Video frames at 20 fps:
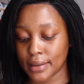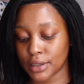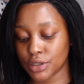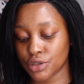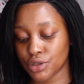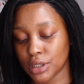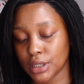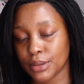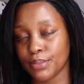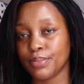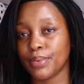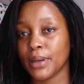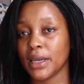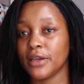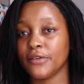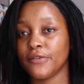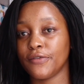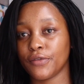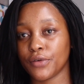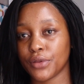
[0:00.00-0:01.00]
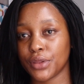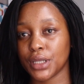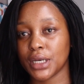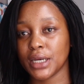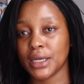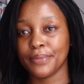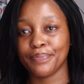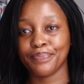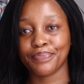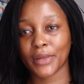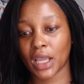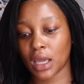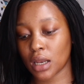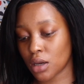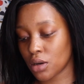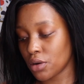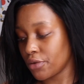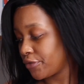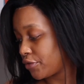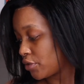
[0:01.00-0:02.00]
literally paid for 3 and
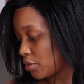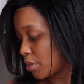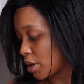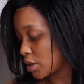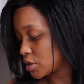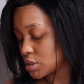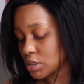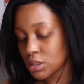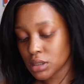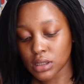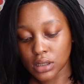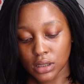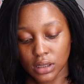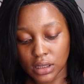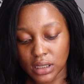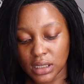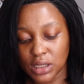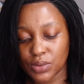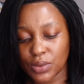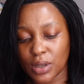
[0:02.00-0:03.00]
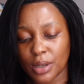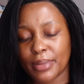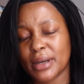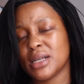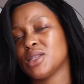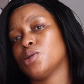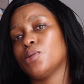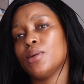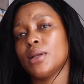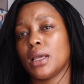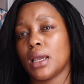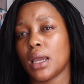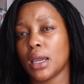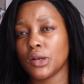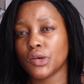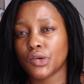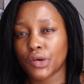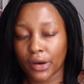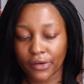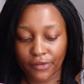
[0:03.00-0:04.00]
I got 4 boxes. These were about
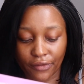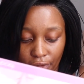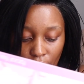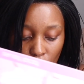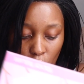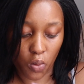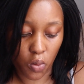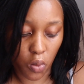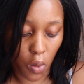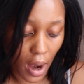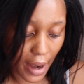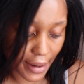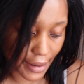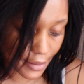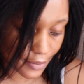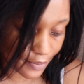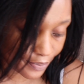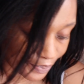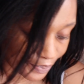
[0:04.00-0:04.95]
28 rand for 1.